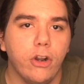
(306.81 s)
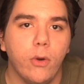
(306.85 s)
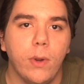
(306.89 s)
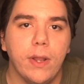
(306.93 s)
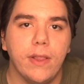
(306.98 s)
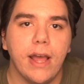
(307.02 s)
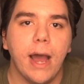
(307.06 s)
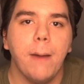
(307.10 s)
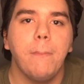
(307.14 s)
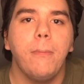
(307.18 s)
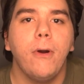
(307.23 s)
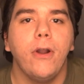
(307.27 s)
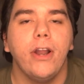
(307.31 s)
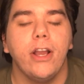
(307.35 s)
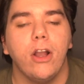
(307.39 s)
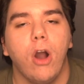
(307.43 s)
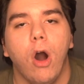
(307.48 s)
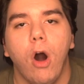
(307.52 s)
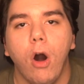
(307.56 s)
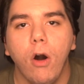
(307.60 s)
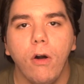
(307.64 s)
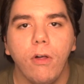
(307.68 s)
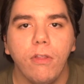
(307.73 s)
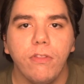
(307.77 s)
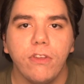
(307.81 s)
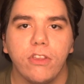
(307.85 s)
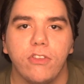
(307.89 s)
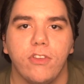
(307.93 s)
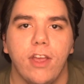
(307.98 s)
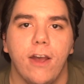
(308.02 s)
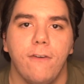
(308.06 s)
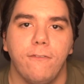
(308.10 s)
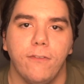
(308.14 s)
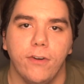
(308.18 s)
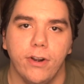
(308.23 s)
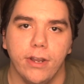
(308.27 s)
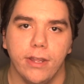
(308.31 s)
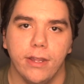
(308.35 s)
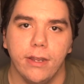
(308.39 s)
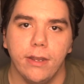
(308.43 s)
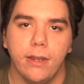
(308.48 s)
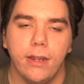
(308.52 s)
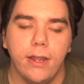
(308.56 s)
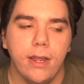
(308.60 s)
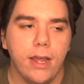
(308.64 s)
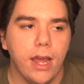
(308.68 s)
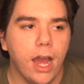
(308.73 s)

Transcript: knowing that I'm putting all this effort in,